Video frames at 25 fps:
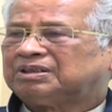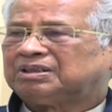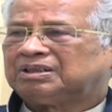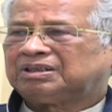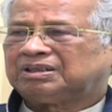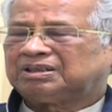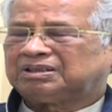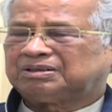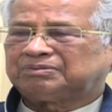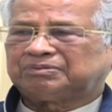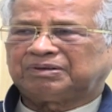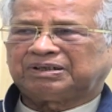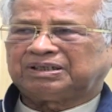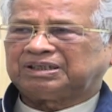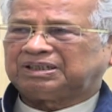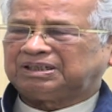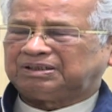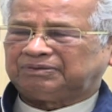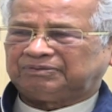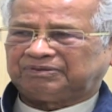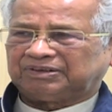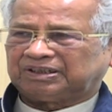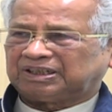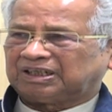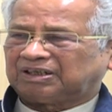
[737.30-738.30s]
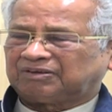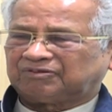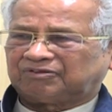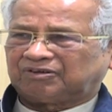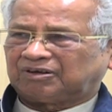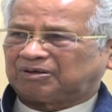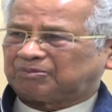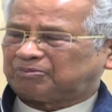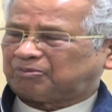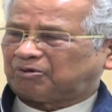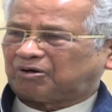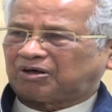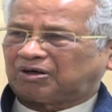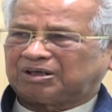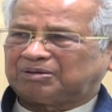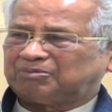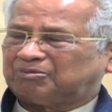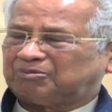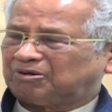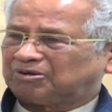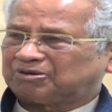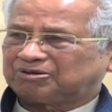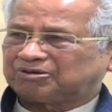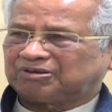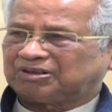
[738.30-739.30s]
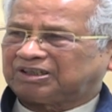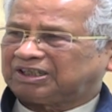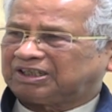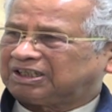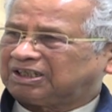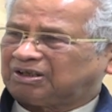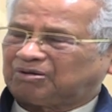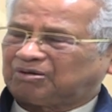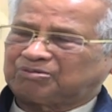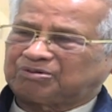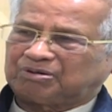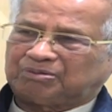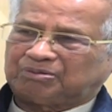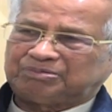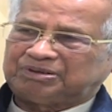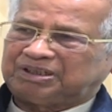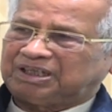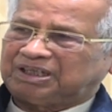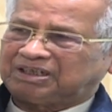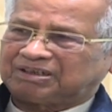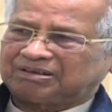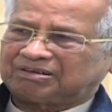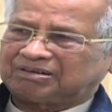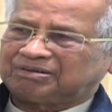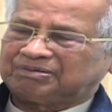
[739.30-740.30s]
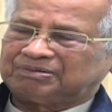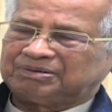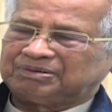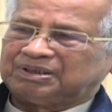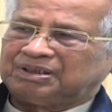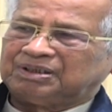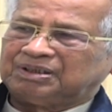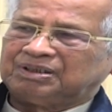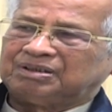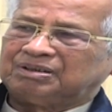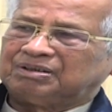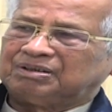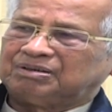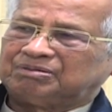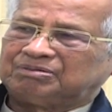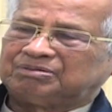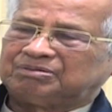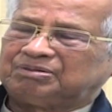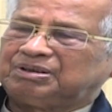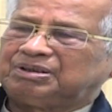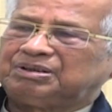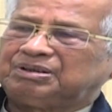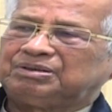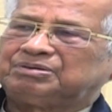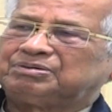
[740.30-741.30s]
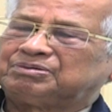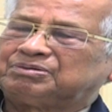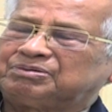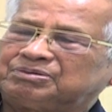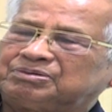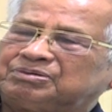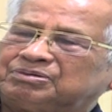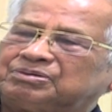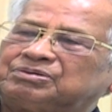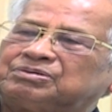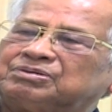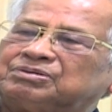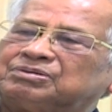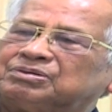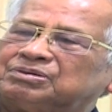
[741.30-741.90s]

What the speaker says: it is very difficult for Parem also get out of there, of this,